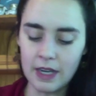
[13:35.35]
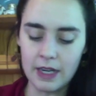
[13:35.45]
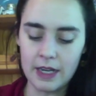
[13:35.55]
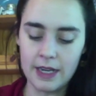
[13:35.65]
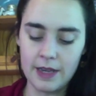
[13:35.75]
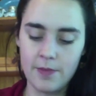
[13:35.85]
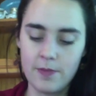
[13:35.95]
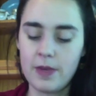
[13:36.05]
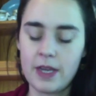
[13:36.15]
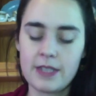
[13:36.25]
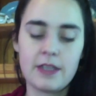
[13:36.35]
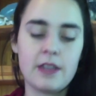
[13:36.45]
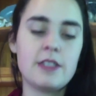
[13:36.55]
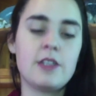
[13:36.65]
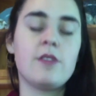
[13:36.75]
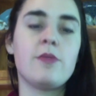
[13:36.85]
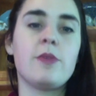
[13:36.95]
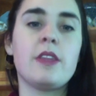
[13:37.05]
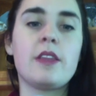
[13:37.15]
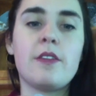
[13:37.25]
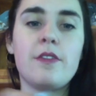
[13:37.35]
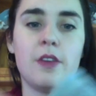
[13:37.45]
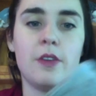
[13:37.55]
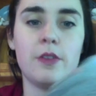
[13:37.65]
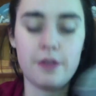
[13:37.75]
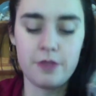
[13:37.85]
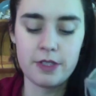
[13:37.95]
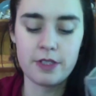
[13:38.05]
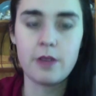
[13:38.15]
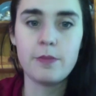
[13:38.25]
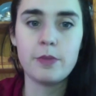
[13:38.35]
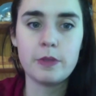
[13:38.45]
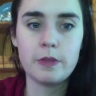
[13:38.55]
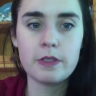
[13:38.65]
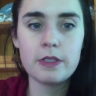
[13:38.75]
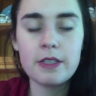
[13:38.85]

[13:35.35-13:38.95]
I started off with a few different samples